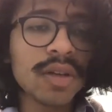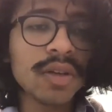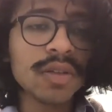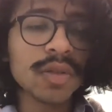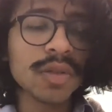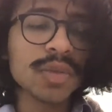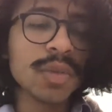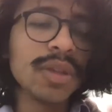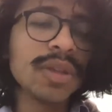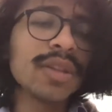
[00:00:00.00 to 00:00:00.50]
So
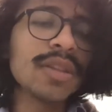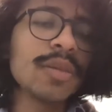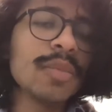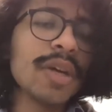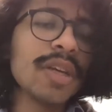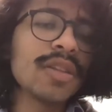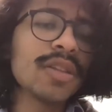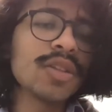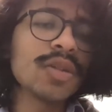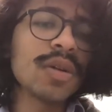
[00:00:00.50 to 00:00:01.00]
it's one thing to
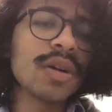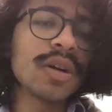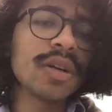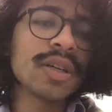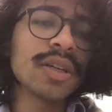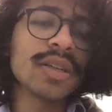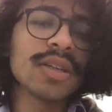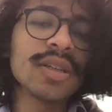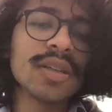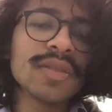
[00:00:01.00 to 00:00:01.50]
make the drug
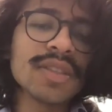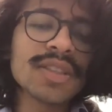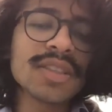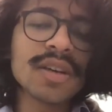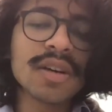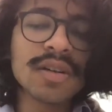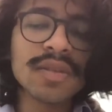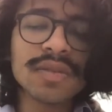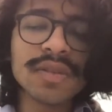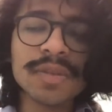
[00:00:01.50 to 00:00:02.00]
in and of
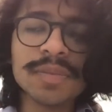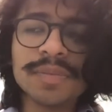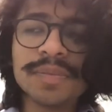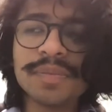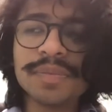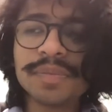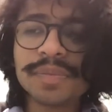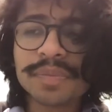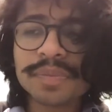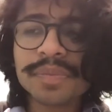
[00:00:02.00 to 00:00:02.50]
itself and
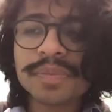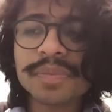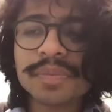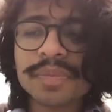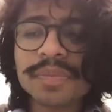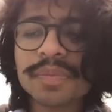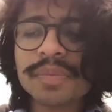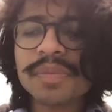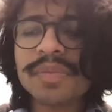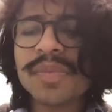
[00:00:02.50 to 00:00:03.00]

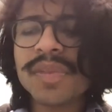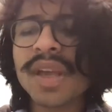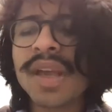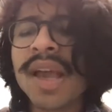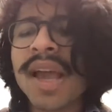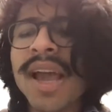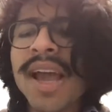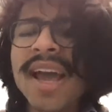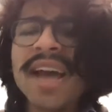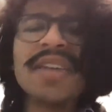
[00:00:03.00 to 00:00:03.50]

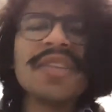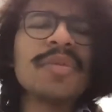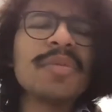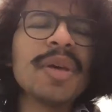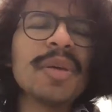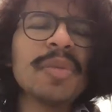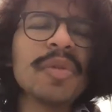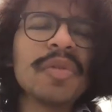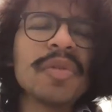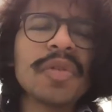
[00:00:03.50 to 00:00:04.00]
to be
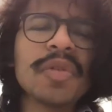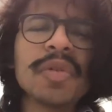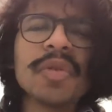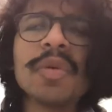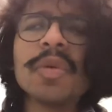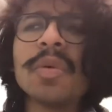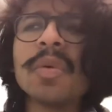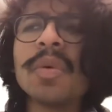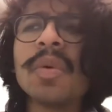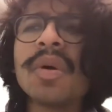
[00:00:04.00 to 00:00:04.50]
able
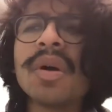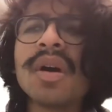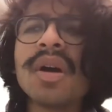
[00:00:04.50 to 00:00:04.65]
to